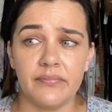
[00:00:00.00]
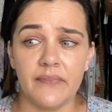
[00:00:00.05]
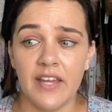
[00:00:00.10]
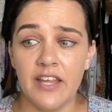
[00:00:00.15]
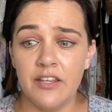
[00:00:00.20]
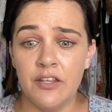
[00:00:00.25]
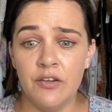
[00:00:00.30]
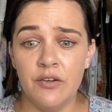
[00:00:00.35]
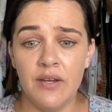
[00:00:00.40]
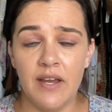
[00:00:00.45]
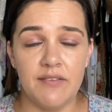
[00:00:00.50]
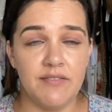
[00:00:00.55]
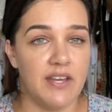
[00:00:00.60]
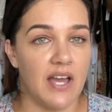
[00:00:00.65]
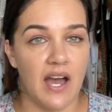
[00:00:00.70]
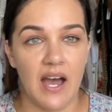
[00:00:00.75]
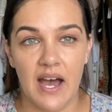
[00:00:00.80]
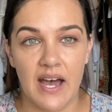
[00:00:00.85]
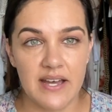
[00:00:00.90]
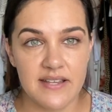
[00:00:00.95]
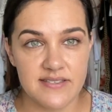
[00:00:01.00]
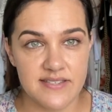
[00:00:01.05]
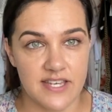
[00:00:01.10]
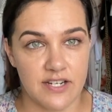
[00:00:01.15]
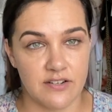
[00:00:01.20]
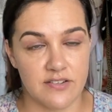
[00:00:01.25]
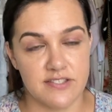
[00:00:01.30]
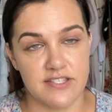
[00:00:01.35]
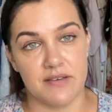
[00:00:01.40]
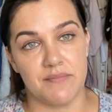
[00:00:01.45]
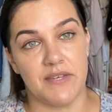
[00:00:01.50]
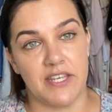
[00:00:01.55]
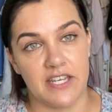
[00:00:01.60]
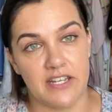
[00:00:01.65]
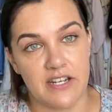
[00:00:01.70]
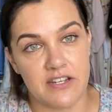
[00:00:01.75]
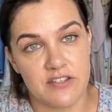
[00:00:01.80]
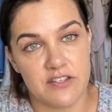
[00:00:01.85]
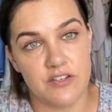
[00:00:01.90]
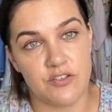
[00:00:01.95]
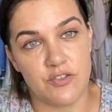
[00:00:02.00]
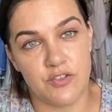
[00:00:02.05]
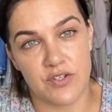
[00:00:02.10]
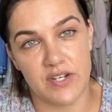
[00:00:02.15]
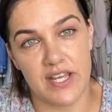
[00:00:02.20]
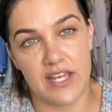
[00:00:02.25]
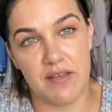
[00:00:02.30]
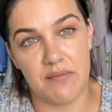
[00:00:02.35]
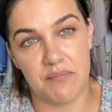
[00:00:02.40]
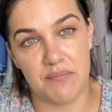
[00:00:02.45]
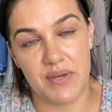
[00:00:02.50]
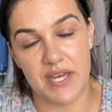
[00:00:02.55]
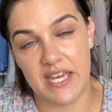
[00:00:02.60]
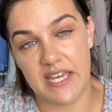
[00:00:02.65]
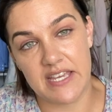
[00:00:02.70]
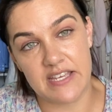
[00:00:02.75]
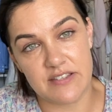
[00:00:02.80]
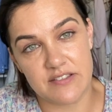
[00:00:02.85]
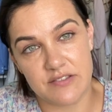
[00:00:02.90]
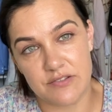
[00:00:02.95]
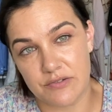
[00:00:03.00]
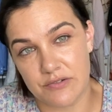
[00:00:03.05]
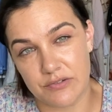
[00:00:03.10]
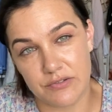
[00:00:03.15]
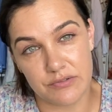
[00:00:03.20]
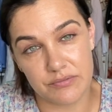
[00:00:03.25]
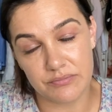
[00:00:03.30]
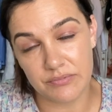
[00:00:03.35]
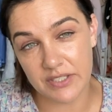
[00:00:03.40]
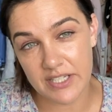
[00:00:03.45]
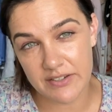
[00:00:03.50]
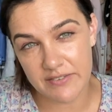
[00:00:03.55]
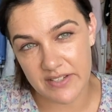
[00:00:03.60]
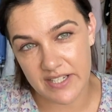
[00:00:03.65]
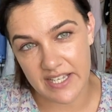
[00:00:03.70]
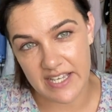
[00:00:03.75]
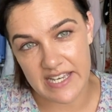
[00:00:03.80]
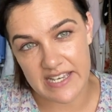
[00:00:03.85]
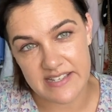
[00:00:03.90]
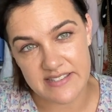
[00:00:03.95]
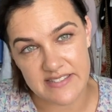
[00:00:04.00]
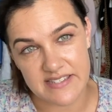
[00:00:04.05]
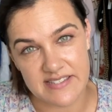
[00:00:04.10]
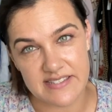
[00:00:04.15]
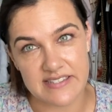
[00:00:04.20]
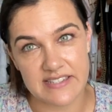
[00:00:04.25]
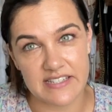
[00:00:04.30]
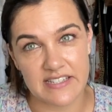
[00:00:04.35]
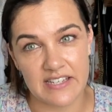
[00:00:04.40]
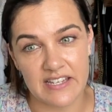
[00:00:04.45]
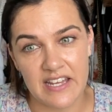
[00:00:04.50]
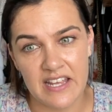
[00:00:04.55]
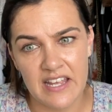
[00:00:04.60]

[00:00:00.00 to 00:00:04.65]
you have your heart set on something and it's a dream piece or whatever the case is, that